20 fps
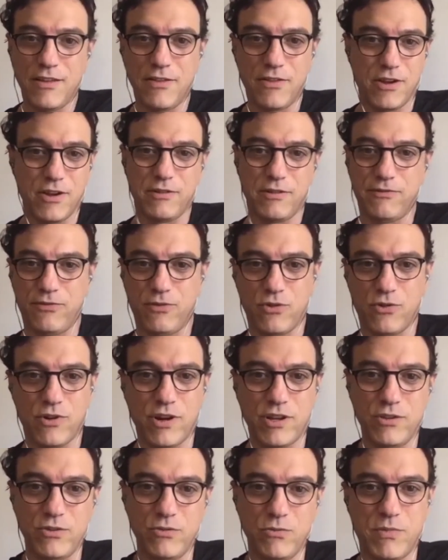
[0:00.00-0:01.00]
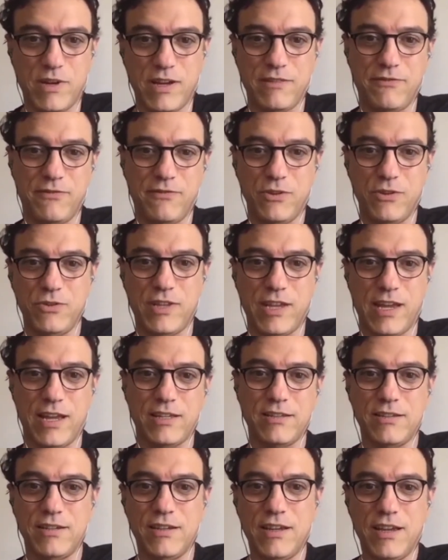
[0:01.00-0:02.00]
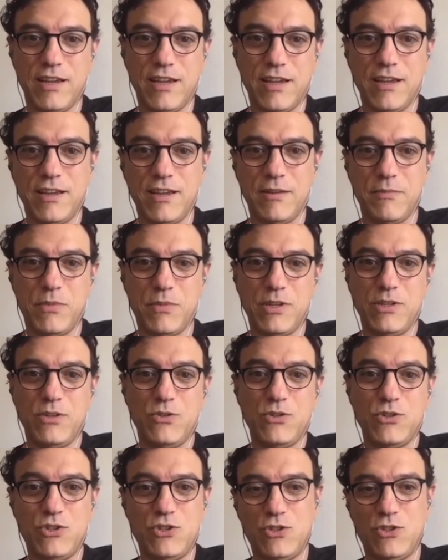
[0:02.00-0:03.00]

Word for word: therefore you might feel that but you